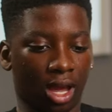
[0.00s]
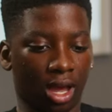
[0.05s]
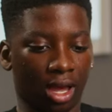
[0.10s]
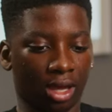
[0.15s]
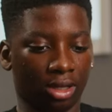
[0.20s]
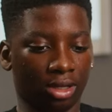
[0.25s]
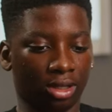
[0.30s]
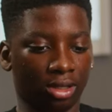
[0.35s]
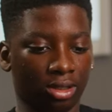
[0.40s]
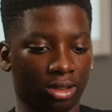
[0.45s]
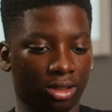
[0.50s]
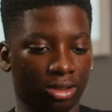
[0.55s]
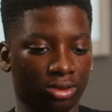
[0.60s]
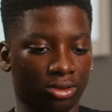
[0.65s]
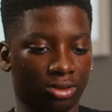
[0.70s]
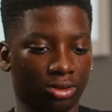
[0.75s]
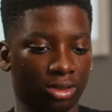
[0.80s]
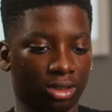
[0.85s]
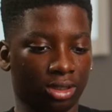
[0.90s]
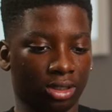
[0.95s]
I can
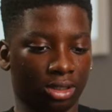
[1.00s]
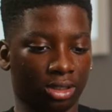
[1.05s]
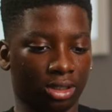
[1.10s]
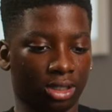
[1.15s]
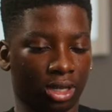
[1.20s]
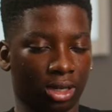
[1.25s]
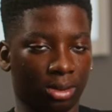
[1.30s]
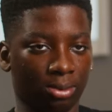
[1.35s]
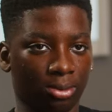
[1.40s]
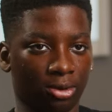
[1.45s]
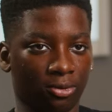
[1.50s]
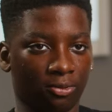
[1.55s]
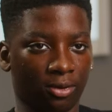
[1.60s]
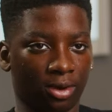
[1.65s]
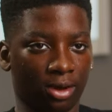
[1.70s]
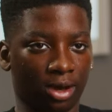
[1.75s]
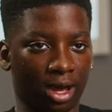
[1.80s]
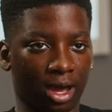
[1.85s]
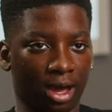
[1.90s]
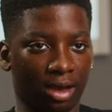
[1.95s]
enjoy the time
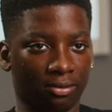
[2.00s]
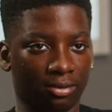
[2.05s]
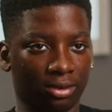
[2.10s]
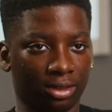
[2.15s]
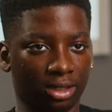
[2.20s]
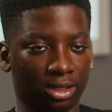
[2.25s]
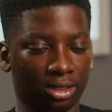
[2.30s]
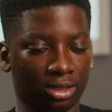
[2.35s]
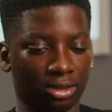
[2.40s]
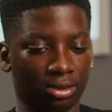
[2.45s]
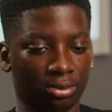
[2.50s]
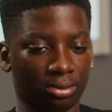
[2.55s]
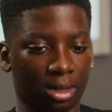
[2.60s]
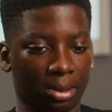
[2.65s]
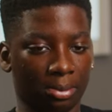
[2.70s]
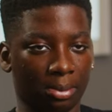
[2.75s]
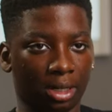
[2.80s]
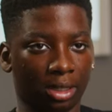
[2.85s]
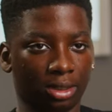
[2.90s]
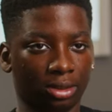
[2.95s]
without having this on my
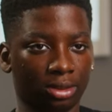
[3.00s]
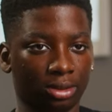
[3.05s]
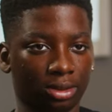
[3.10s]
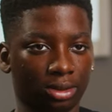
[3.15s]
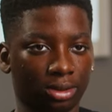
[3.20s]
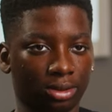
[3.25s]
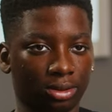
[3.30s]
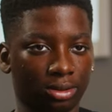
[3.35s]
mind.